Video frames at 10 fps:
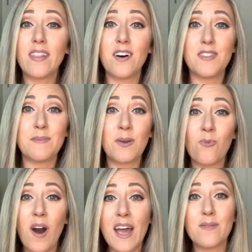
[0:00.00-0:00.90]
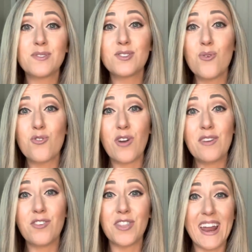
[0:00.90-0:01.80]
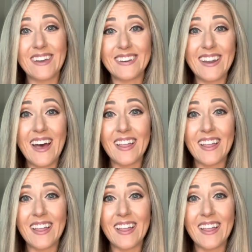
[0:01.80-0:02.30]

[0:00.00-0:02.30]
love them and why I'm so grateful that I could